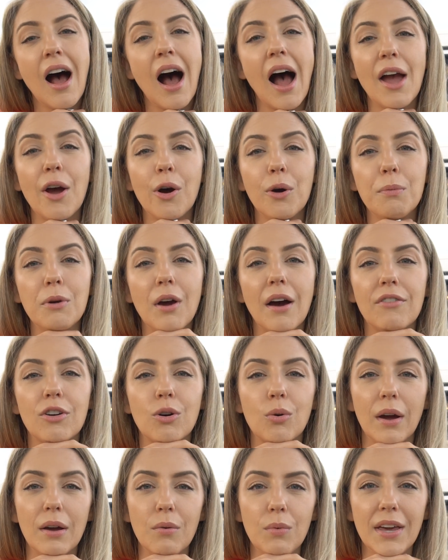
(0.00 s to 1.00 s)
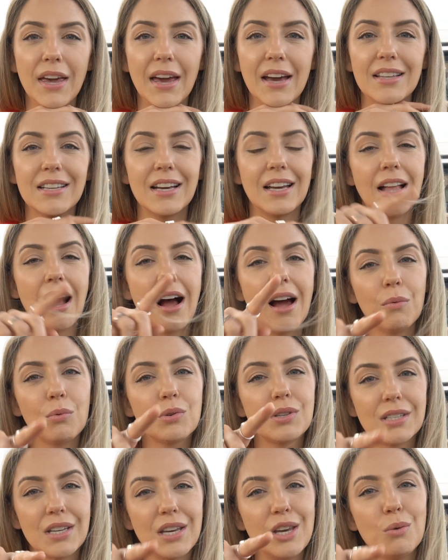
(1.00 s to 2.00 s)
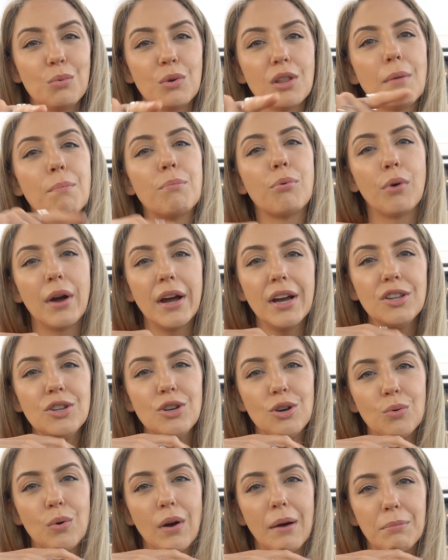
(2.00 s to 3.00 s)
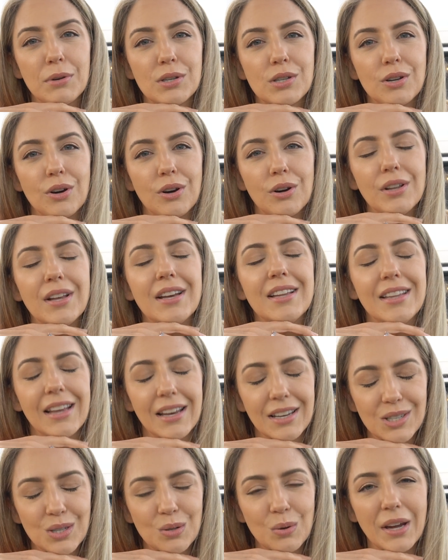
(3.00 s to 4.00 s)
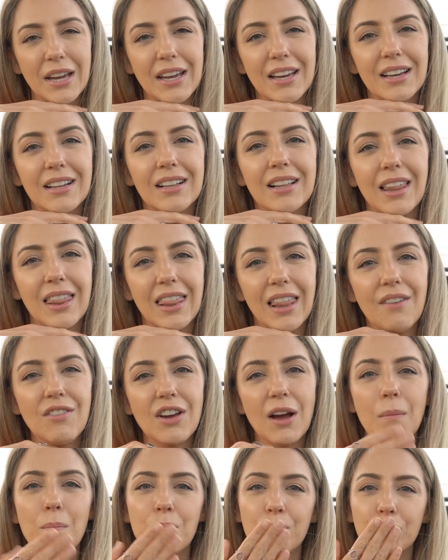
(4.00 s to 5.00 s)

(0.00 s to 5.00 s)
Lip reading: I hope you have a great weekend, and I will see you with a brand new episode next week. Love ya.